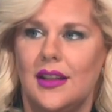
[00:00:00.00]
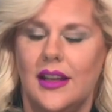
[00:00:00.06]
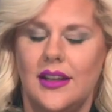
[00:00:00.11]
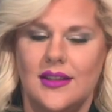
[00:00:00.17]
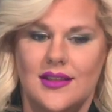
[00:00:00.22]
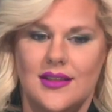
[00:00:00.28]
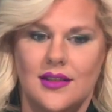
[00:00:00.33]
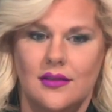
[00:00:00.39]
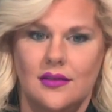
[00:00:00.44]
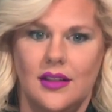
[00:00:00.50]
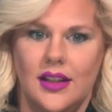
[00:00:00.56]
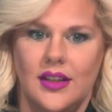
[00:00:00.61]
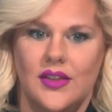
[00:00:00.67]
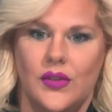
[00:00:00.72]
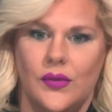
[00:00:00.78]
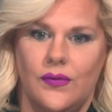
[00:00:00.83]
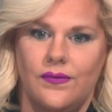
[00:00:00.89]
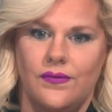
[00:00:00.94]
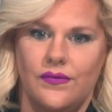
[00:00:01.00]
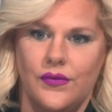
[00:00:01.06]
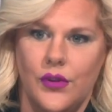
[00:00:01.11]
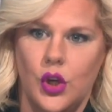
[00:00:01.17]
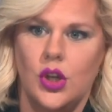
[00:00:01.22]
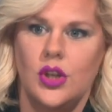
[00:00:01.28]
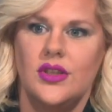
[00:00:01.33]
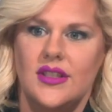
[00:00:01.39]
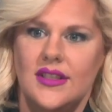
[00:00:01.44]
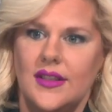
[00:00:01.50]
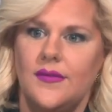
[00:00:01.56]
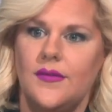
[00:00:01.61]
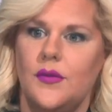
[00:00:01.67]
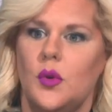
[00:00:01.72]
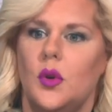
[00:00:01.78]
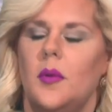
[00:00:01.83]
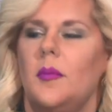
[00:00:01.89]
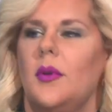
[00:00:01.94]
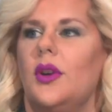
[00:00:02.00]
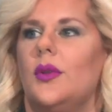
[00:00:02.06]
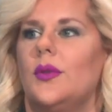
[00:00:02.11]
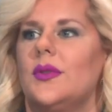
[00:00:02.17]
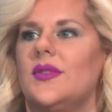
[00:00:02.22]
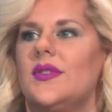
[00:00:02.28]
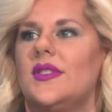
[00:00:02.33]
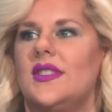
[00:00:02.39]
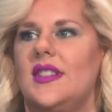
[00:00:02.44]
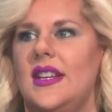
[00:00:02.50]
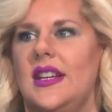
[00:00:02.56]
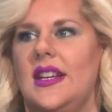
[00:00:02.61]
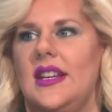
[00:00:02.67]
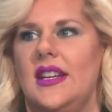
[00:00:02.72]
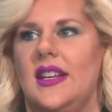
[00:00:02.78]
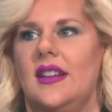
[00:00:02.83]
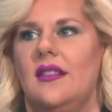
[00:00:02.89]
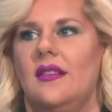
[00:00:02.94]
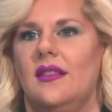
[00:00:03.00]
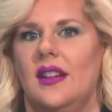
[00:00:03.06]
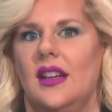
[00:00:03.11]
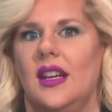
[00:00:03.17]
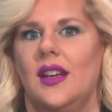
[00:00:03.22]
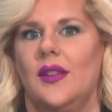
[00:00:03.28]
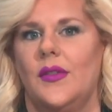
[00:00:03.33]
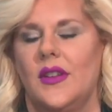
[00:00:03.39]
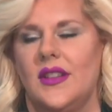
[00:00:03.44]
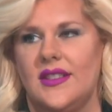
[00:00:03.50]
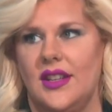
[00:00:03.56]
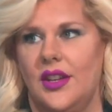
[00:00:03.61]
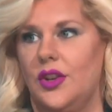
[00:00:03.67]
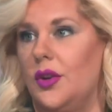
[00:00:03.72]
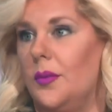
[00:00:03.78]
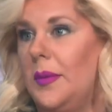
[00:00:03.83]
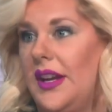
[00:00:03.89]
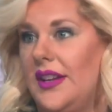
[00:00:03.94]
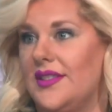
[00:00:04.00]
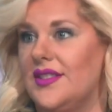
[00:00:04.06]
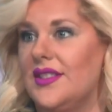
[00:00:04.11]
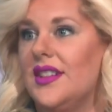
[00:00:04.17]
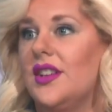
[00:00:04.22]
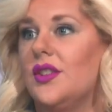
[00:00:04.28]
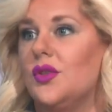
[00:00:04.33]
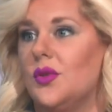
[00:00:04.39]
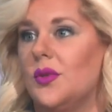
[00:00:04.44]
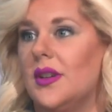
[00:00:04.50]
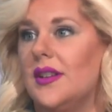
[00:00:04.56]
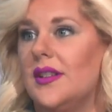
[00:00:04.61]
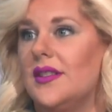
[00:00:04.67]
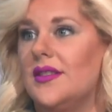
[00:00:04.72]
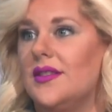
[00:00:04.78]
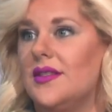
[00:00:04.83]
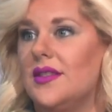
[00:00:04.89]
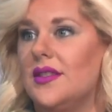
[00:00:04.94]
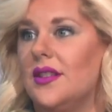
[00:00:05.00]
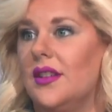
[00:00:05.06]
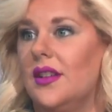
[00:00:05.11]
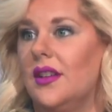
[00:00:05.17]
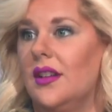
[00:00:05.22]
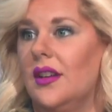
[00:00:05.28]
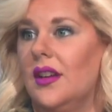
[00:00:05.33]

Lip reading: Let's first and foremost see if it's in your best interest.